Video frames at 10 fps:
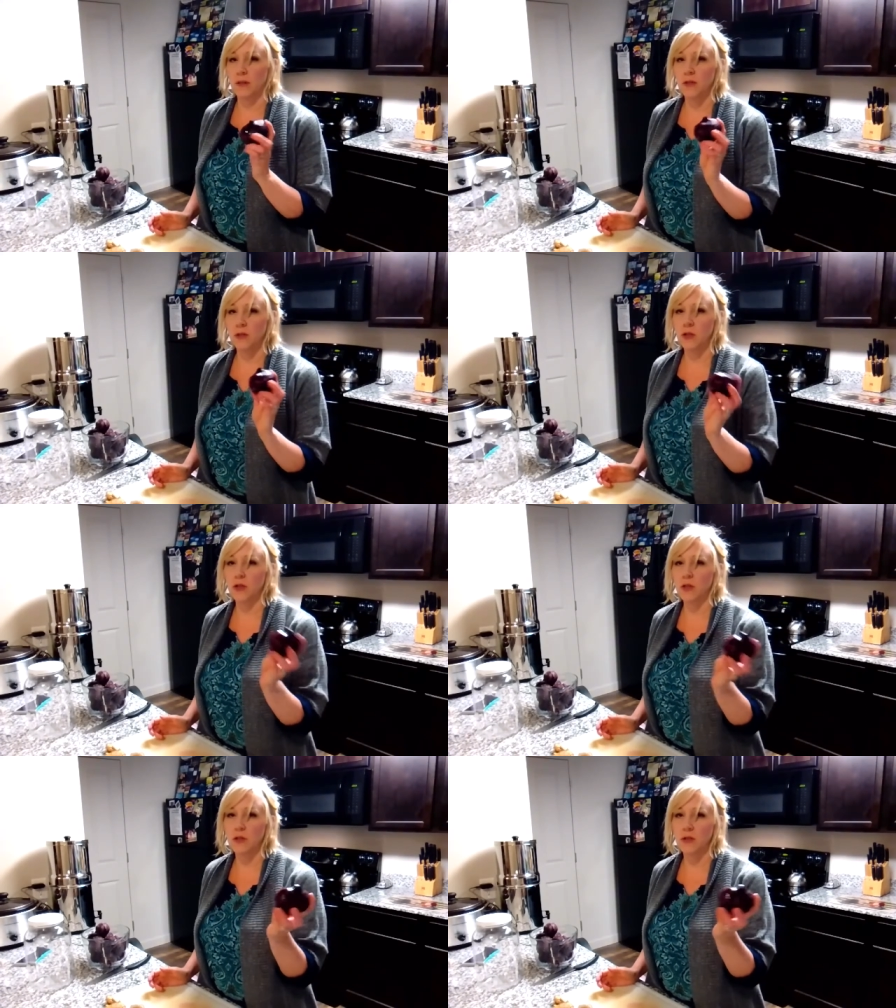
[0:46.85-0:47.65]
It's
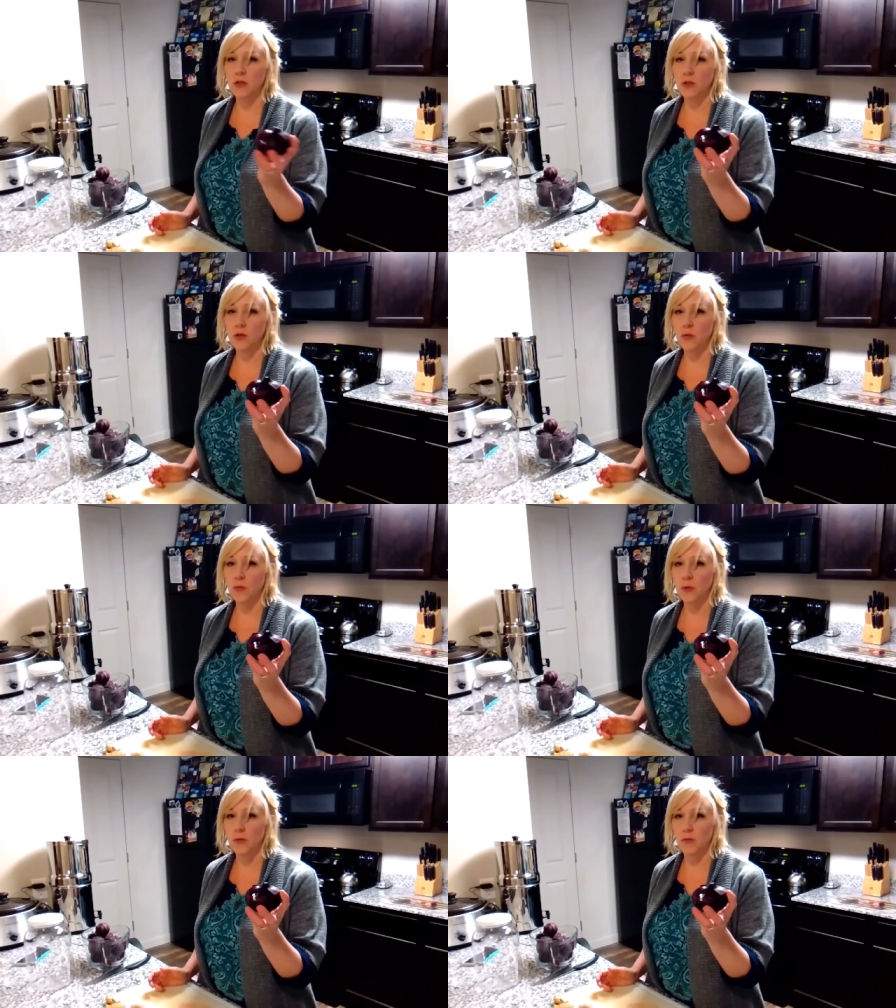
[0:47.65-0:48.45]
just so
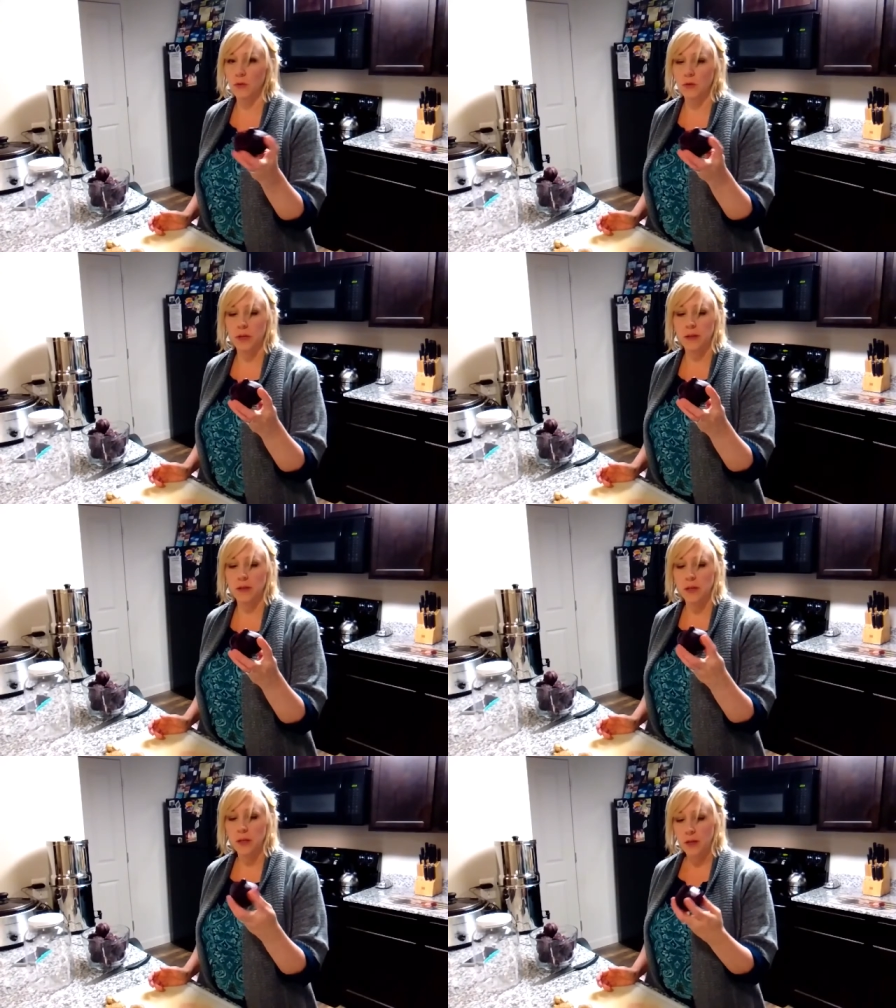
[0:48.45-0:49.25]
beautiful. And
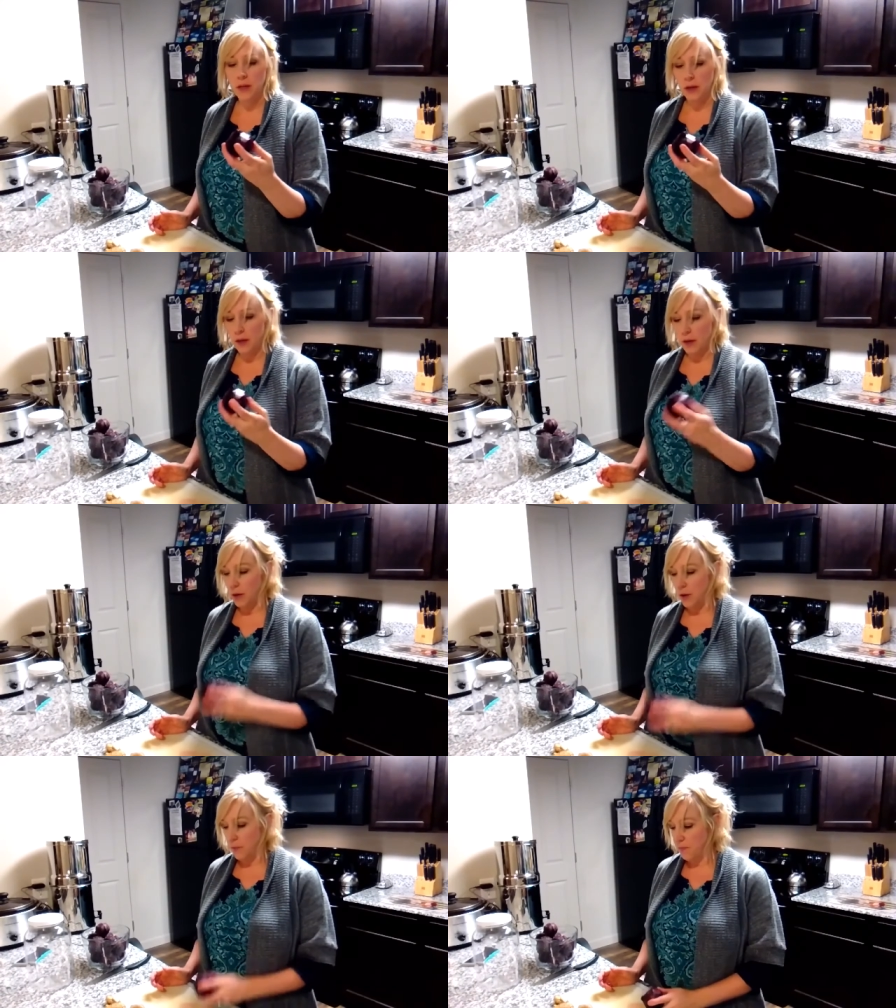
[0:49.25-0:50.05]

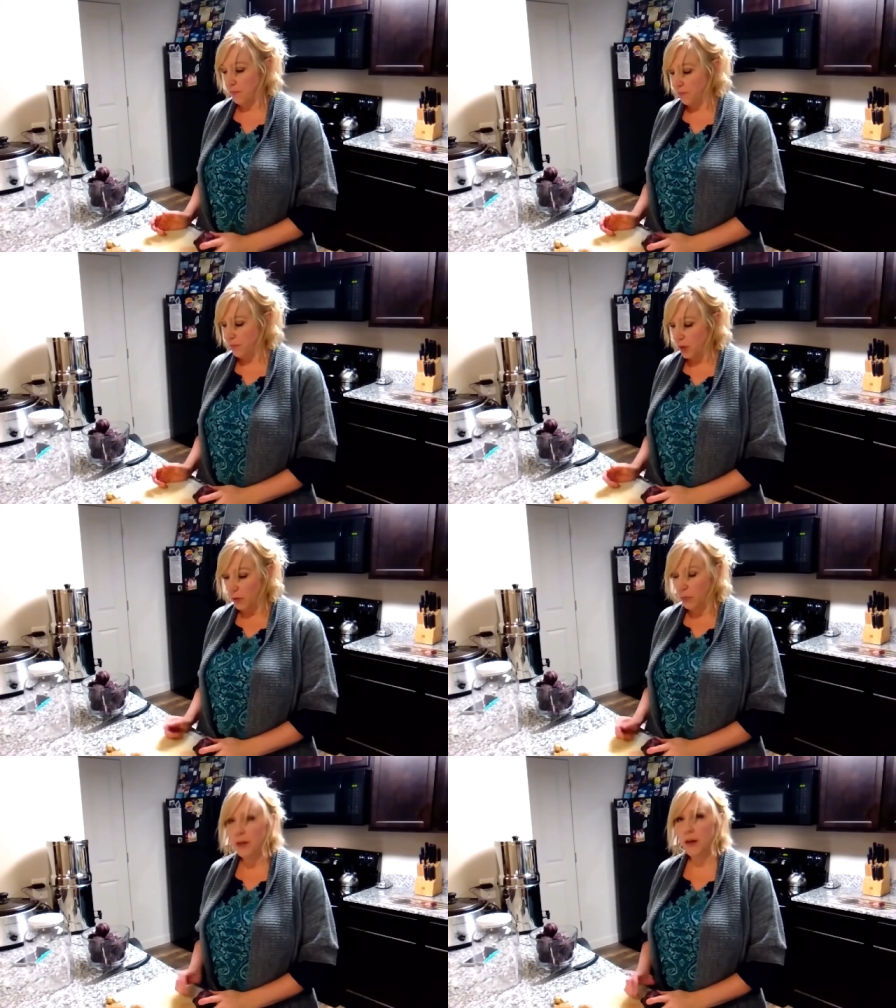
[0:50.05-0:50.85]

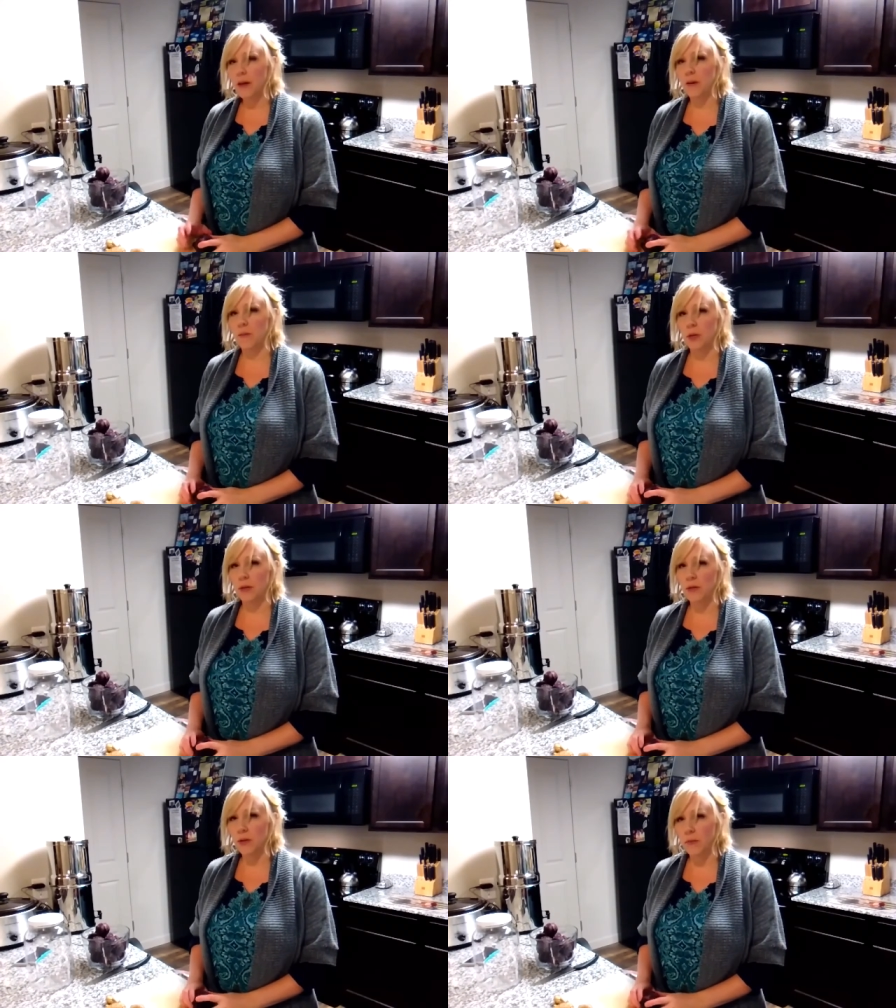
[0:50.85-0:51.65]
I went ahead and
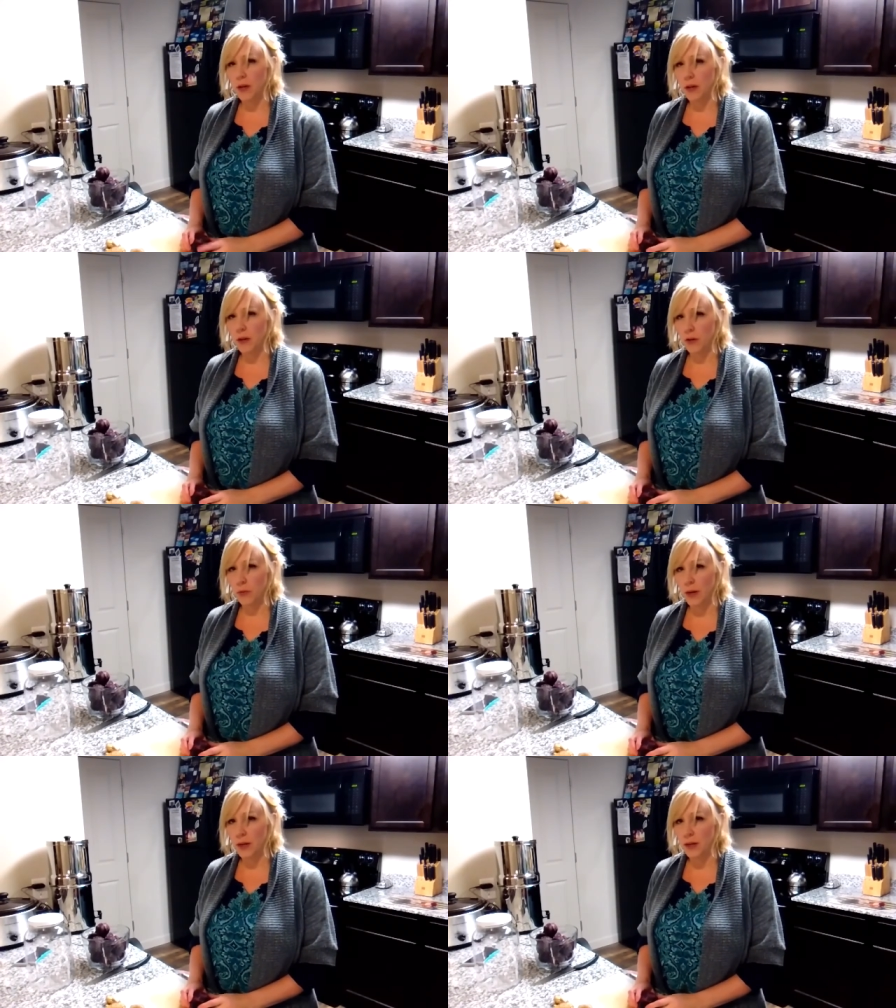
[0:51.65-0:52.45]
peeled mine
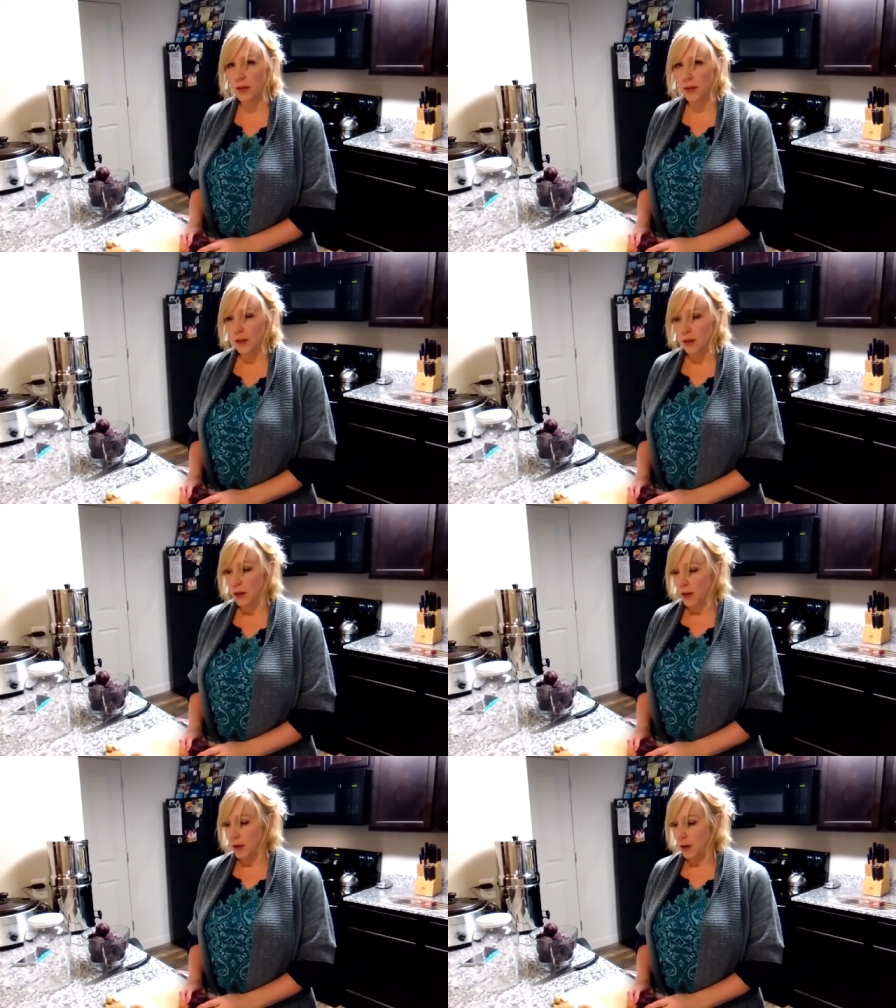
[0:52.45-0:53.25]
already.
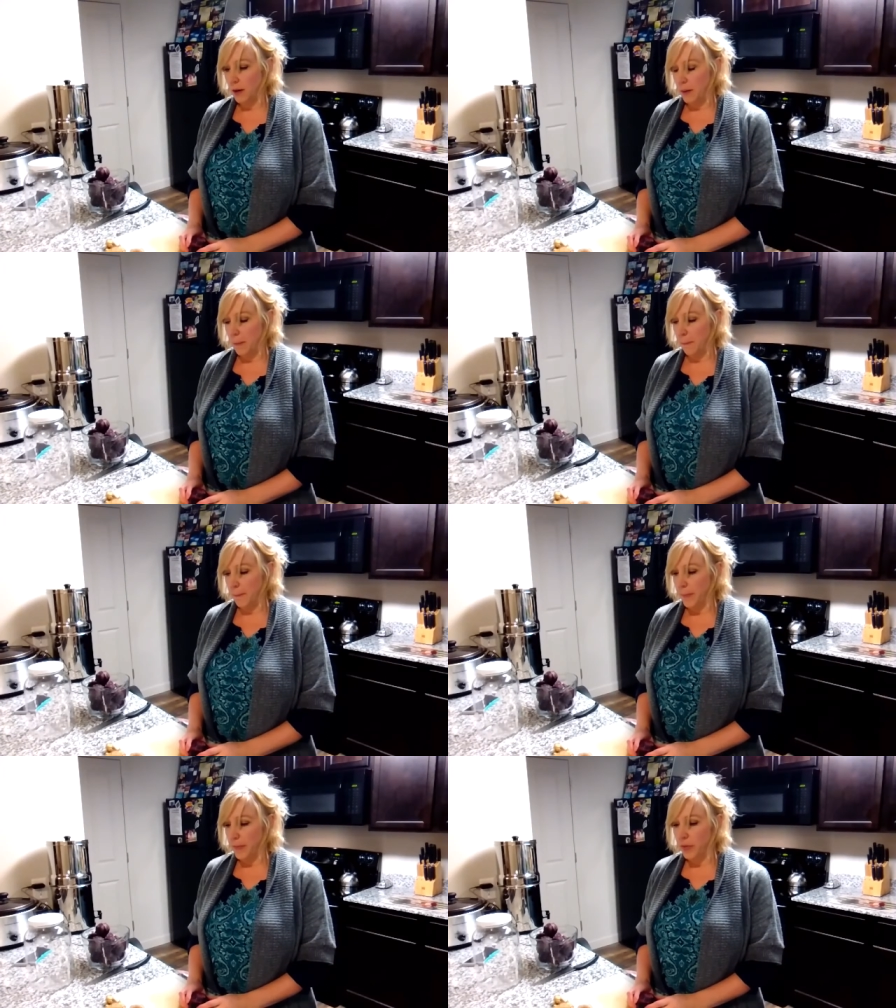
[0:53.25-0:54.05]

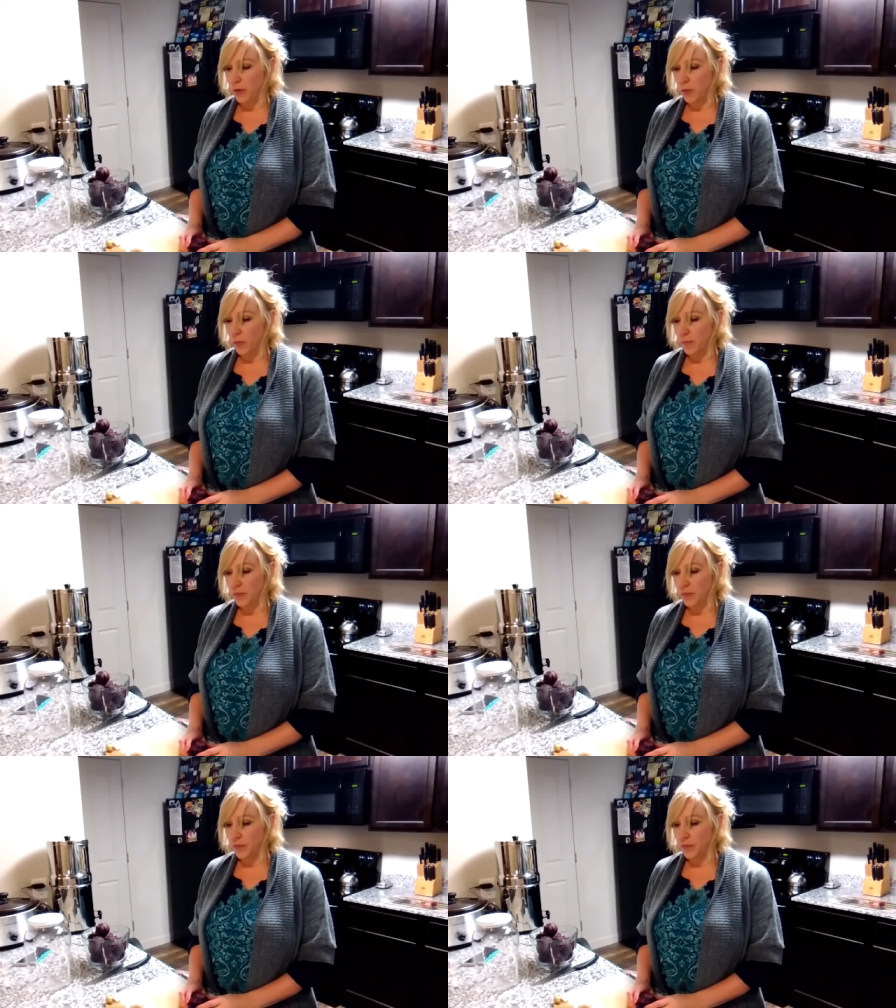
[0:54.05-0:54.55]
The